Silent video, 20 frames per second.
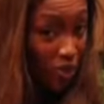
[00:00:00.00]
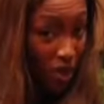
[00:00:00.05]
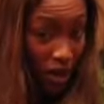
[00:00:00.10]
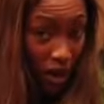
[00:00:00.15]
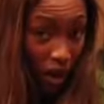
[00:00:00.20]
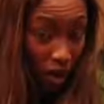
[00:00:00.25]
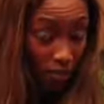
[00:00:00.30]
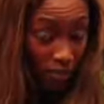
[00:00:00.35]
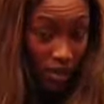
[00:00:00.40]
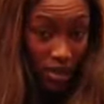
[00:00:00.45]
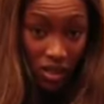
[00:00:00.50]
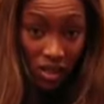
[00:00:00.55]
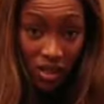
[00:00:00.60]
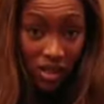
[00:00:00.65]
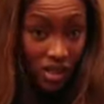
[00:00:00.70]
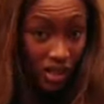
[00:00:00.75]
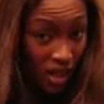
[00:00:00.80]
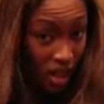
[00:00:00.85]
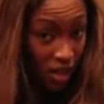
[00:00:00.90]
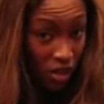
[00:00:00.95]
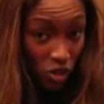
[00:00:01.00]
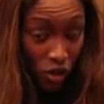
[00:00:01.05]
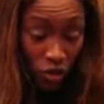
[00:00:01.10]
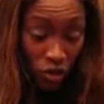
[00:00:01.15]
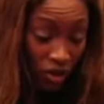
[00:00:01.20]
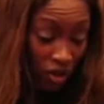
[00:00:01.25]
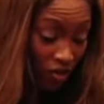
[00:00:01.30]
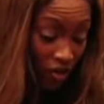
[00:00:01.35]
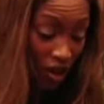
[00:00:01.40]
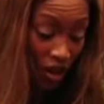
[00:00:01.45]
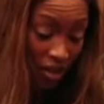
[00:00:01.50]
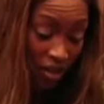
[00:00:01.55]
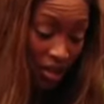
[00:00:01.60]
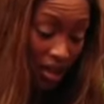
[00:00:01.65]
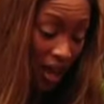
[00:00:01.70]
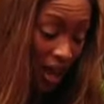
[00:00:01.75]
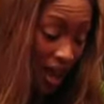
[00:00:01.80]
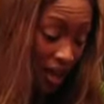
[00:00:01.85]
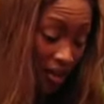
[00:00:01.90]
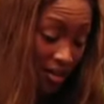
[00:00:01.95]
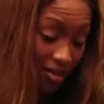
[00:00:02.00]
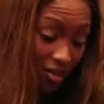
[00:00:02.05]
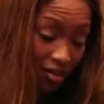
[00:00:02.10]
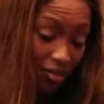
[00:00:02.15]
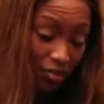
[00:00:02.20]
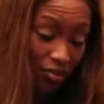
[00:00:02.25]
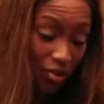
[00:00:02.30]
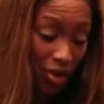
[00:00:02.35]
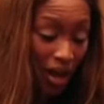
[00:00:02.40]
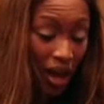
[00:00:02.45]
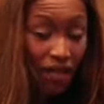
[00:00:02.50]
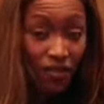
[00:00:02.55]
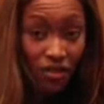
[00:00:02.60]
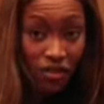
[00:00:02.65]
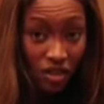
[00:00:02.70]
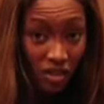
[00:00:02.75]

been up since six, all of us, and we haven't